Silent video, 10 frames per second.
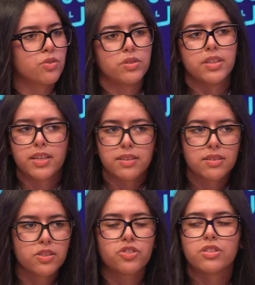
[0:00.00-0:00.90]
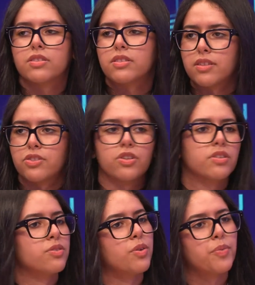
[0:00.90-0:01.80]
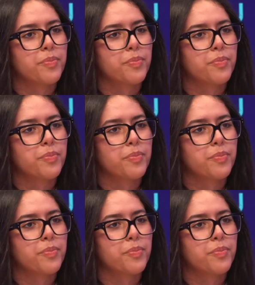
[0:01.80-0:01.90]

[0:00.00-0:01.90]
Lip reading: or taking decisions, etc. So